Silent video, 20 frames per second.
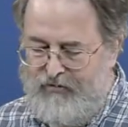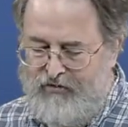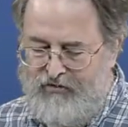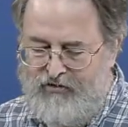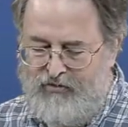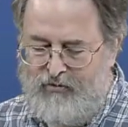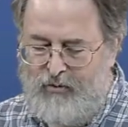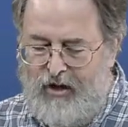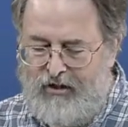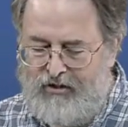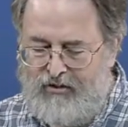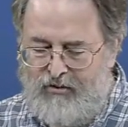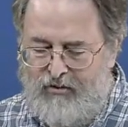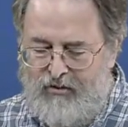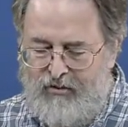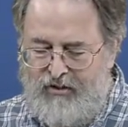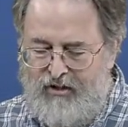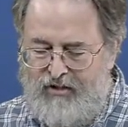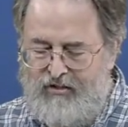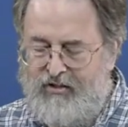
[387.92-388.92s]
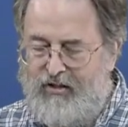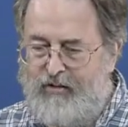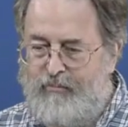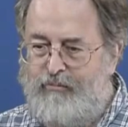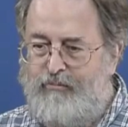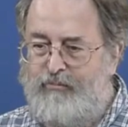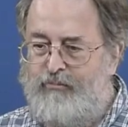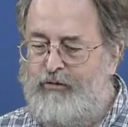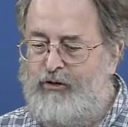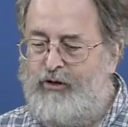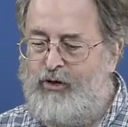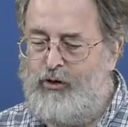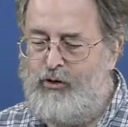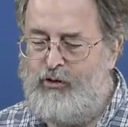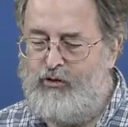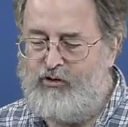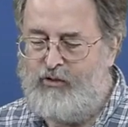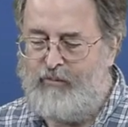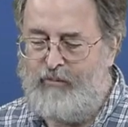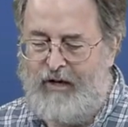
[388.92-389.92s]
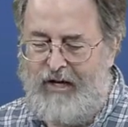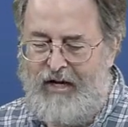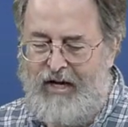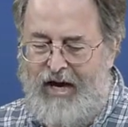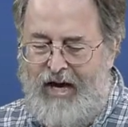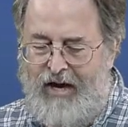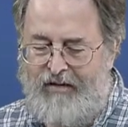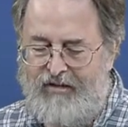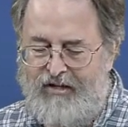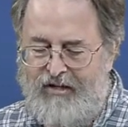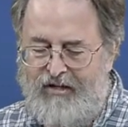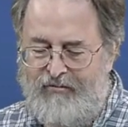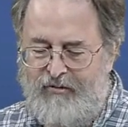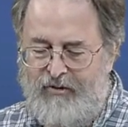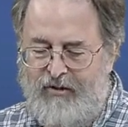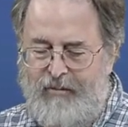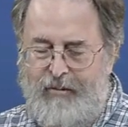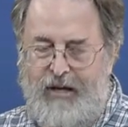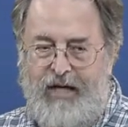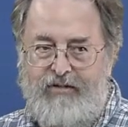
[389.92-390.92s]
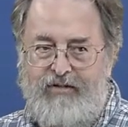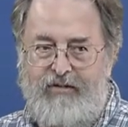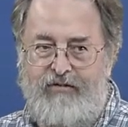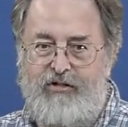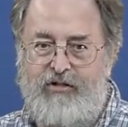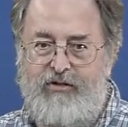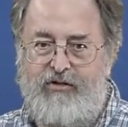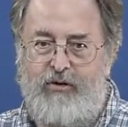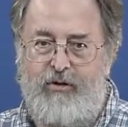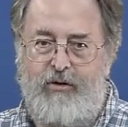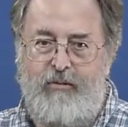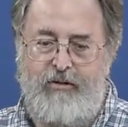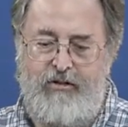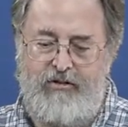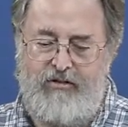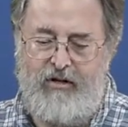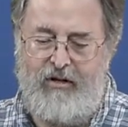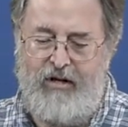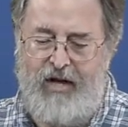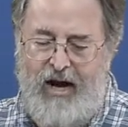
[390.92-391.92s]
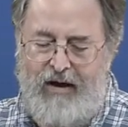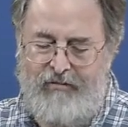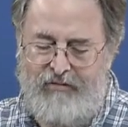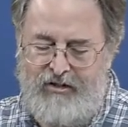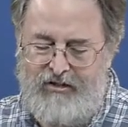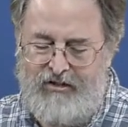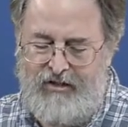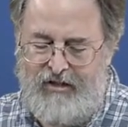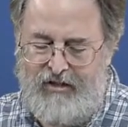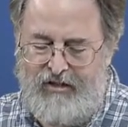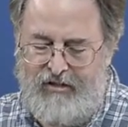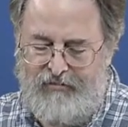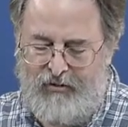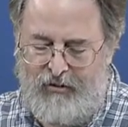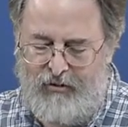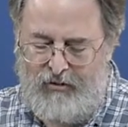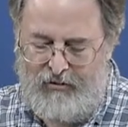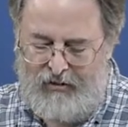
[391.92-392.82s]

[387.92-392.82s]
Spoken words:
structure that's induced by having different amounts of disturbance on average in a different